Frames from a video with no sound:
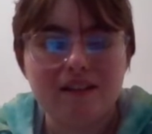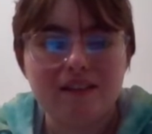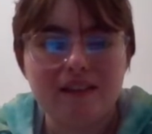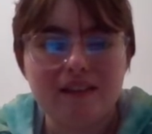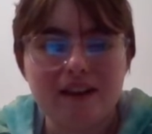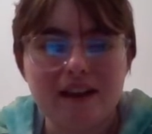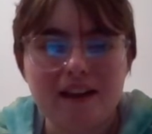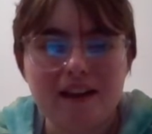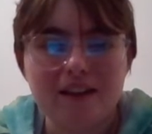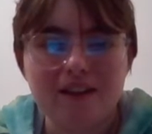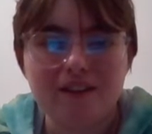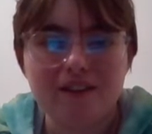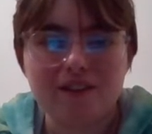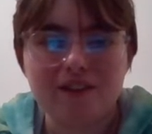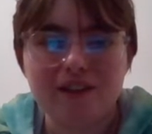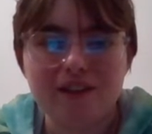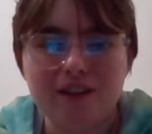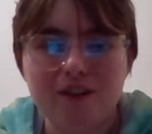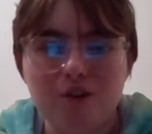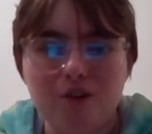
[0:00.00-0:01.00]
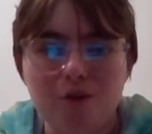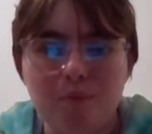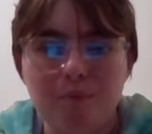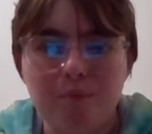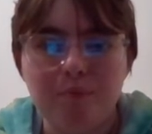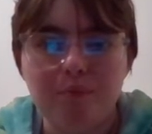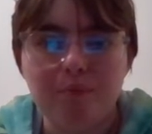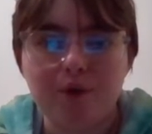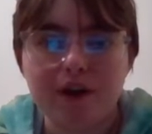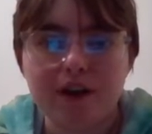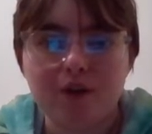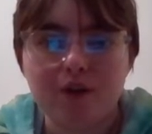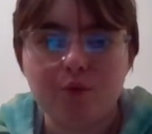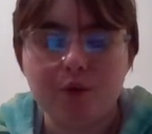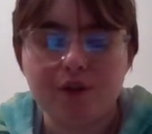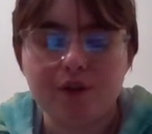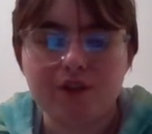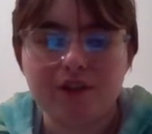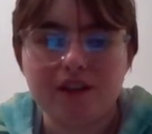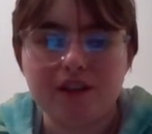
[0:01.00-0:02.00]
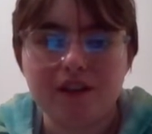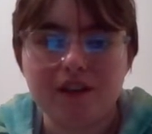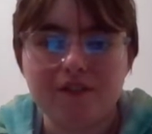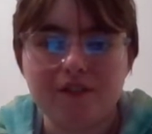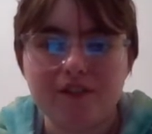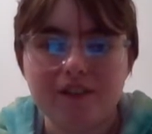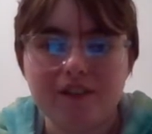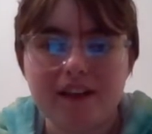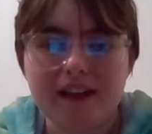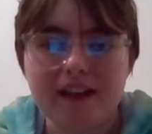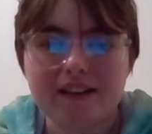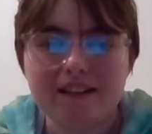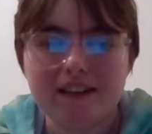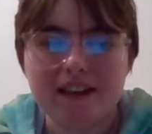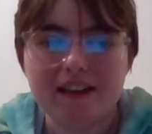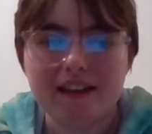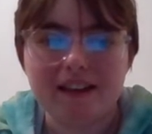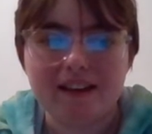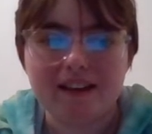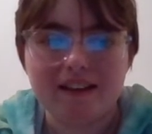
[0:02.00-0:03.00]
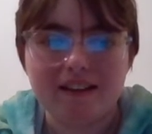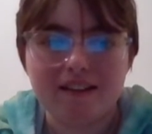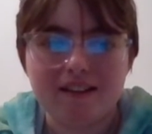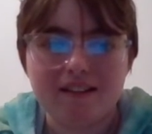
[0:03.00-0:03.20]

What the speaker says: Not a single book was given that day.